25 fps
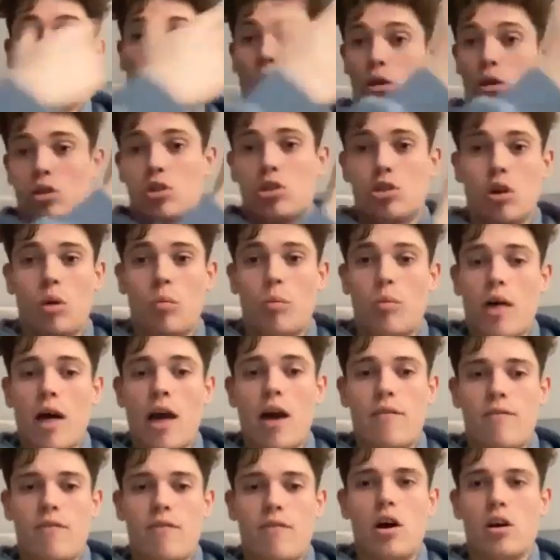you want to stop
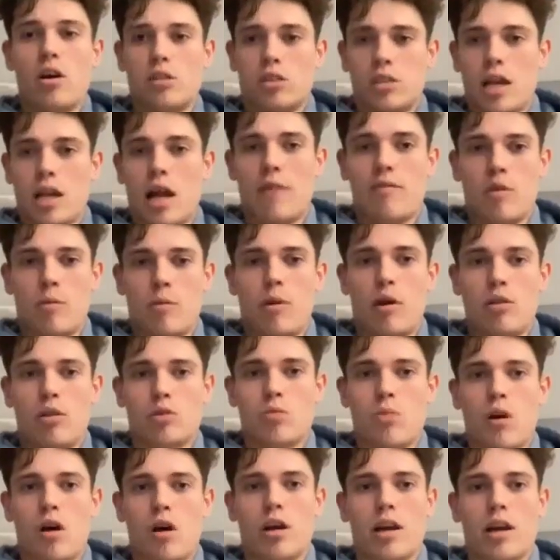there first and have your
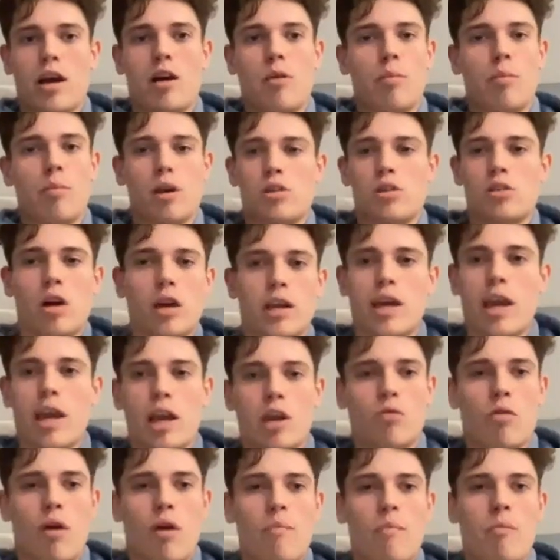post workout, because I
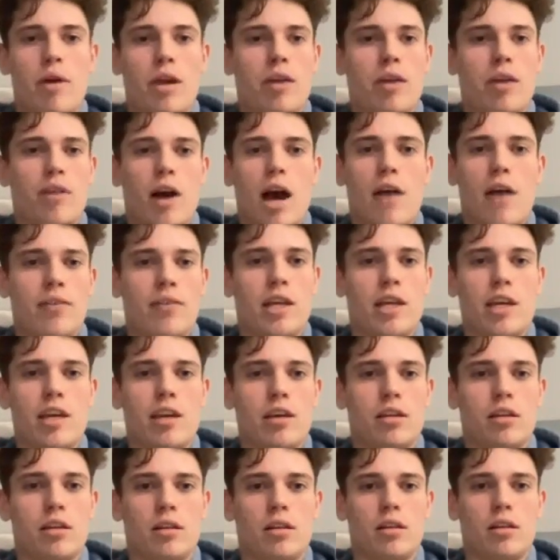get grumpy if I haven't
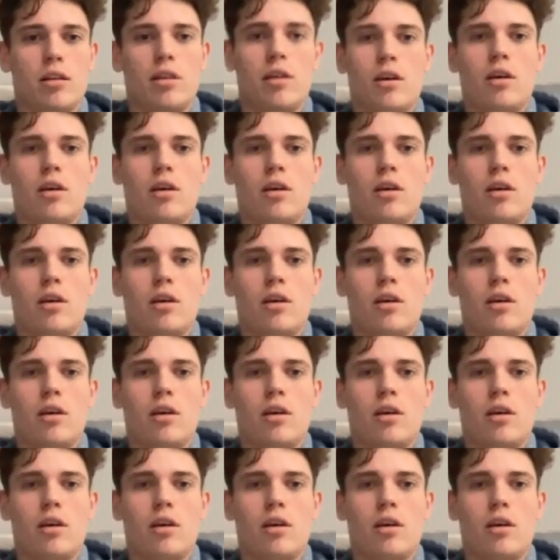eaten.